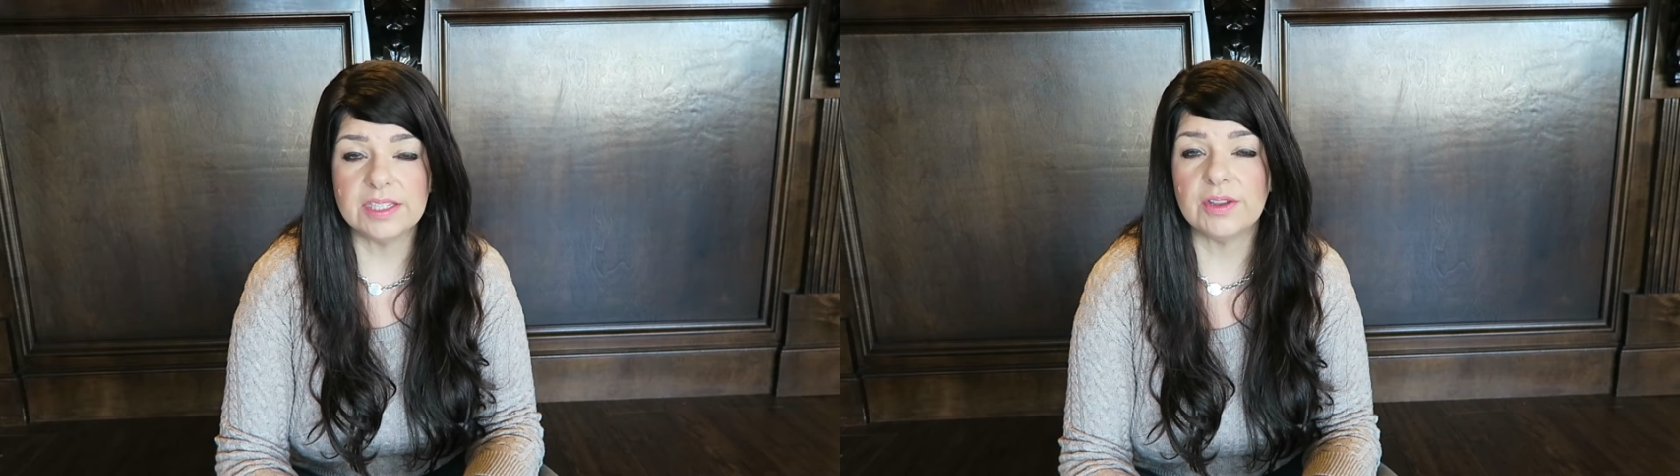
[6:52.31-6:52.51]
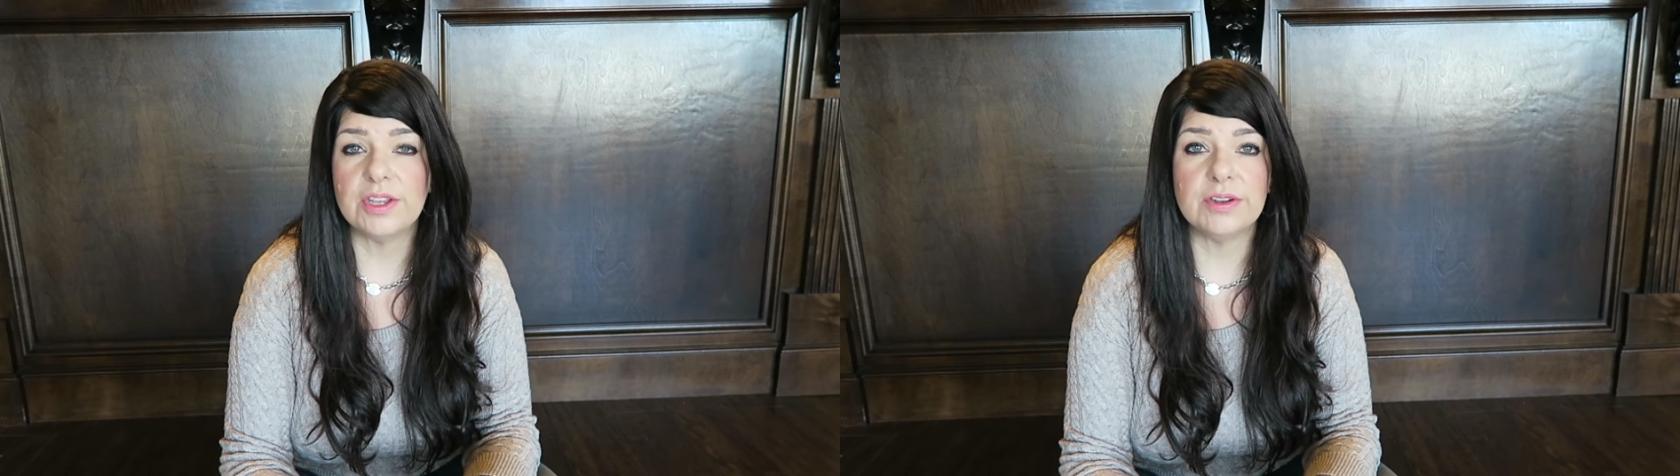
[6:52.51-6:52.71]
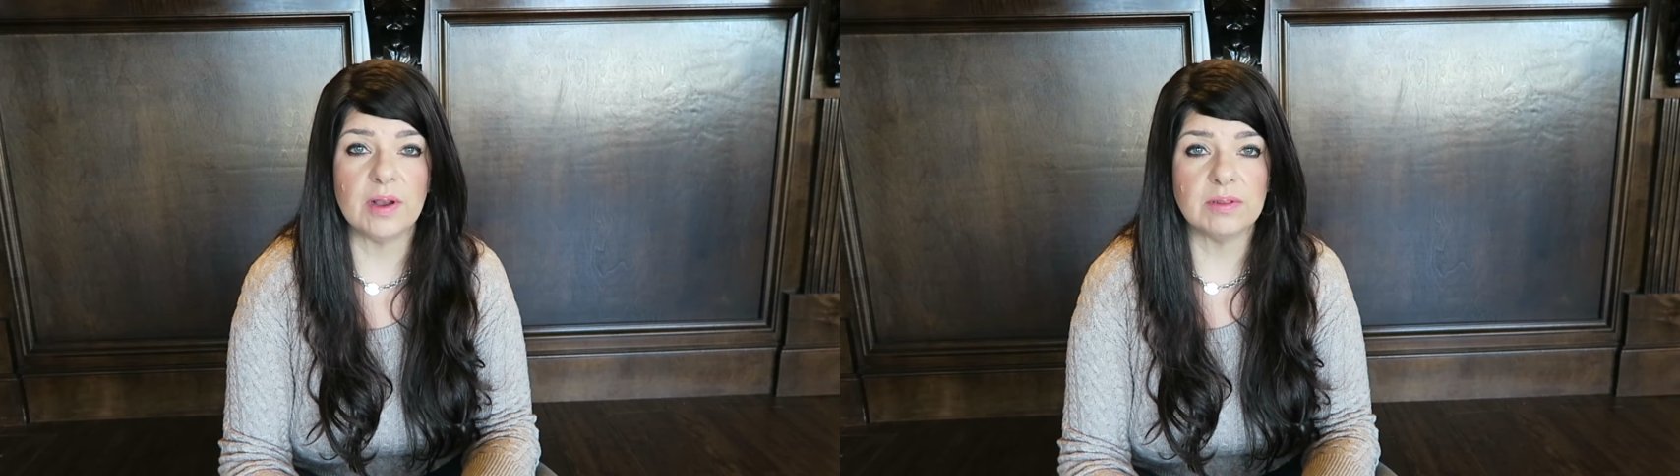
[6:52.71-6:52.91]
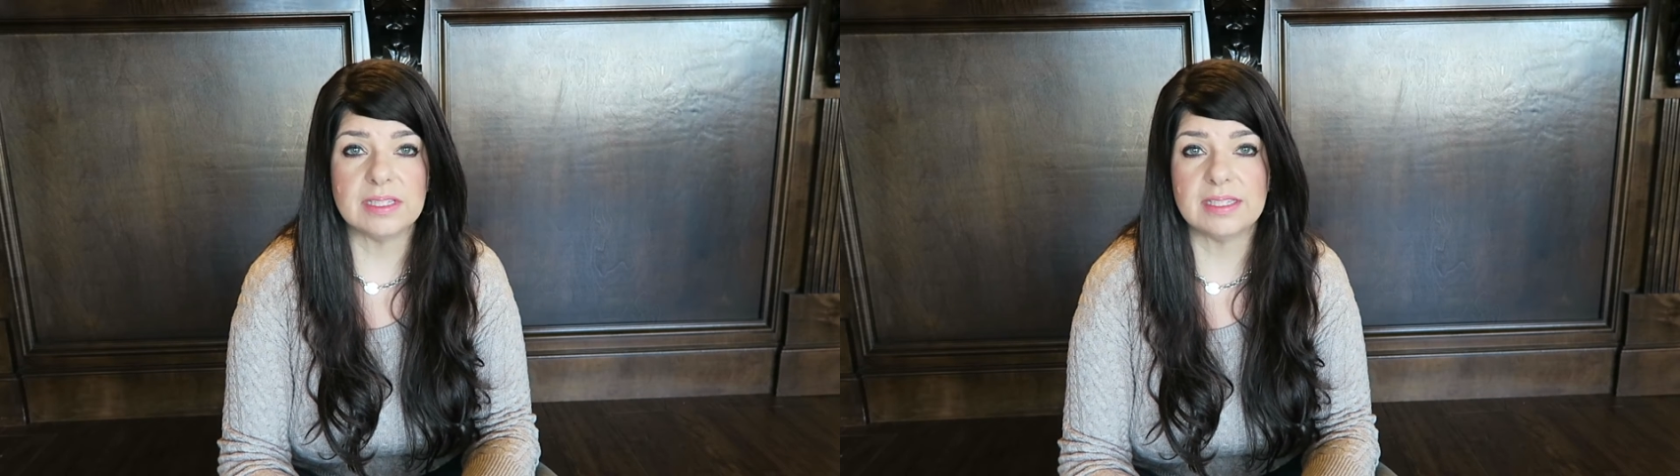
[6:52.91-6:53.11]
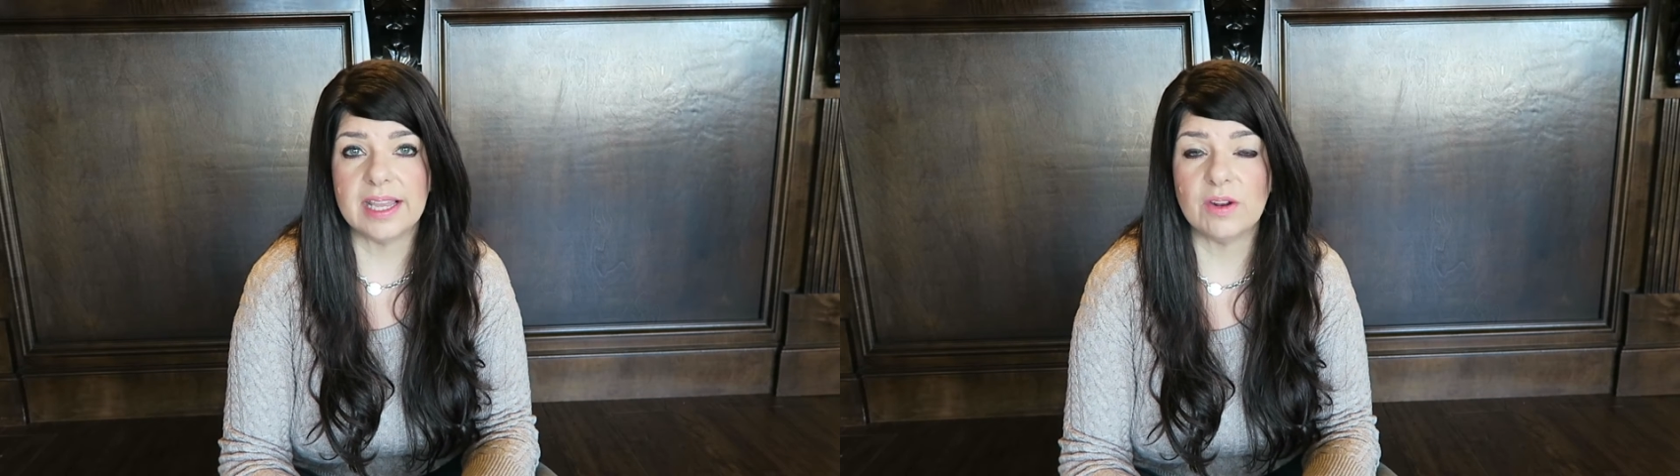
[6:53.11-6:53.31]
so you don't
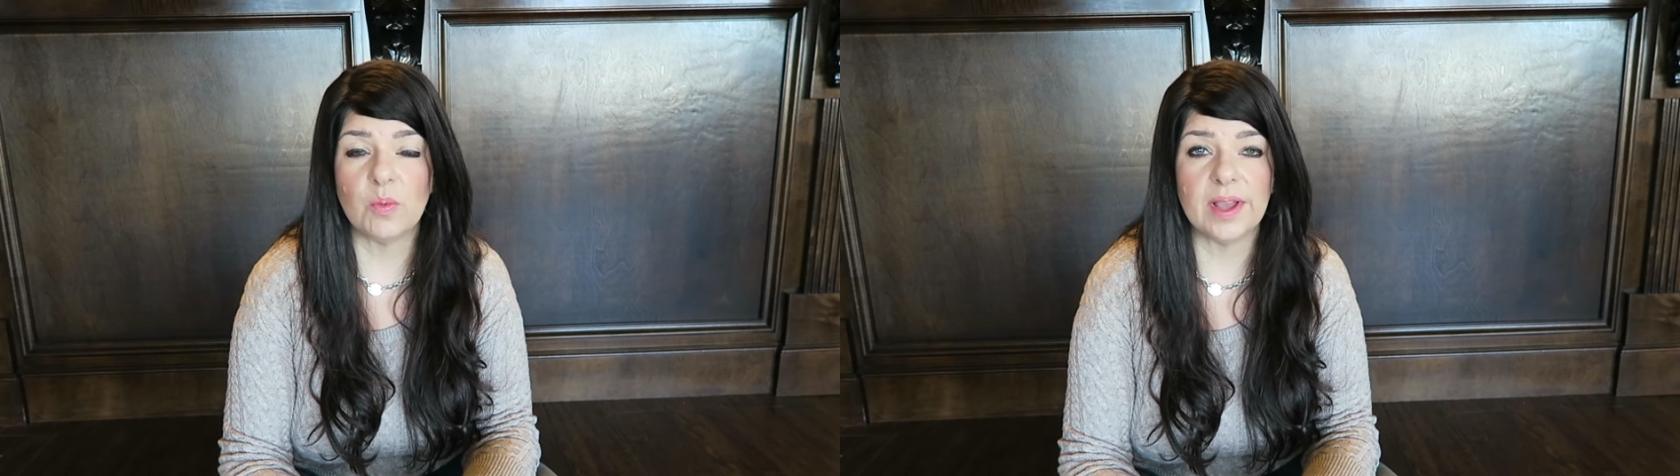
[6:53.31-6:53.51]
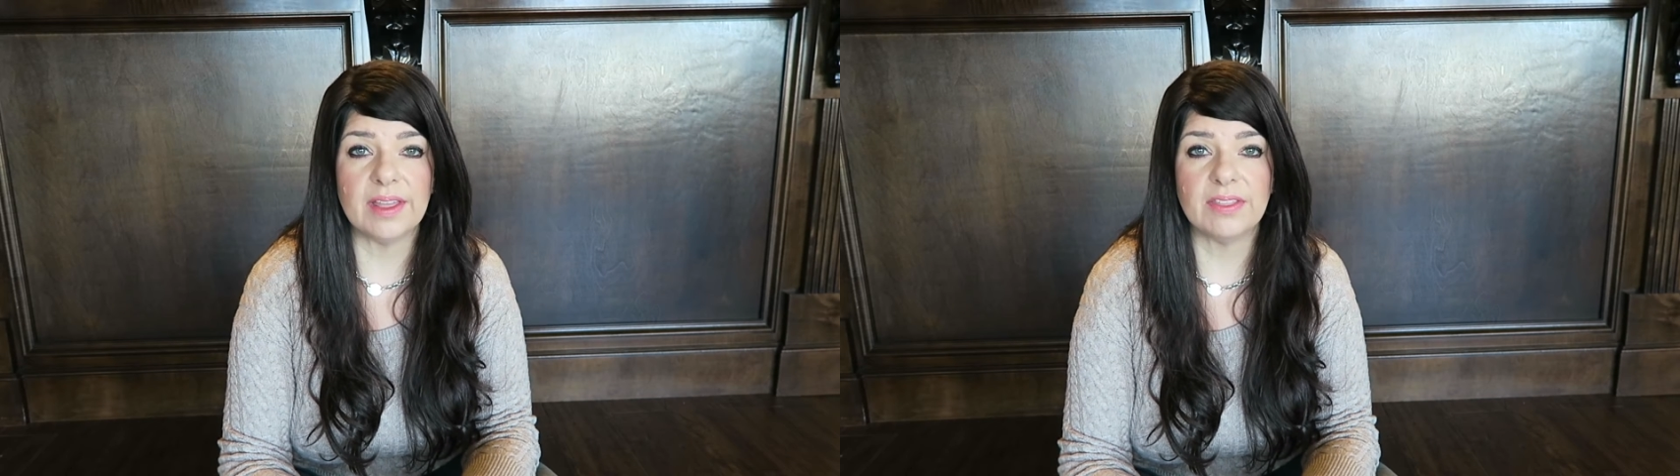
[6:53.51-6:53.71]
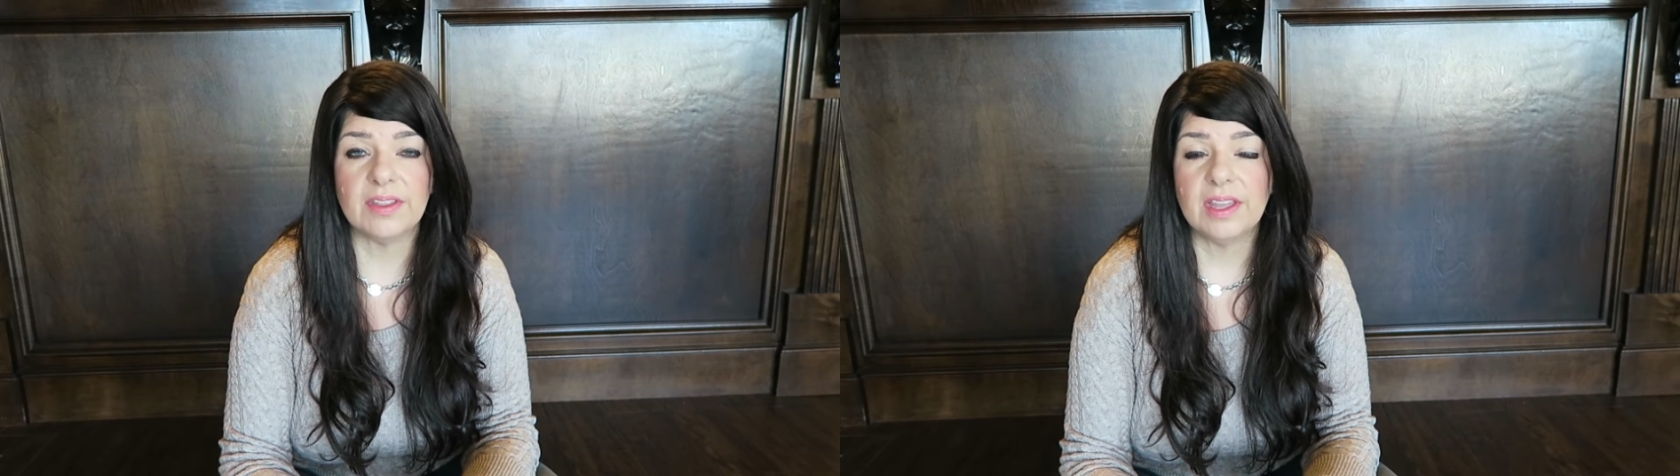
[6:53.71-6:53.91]
sit with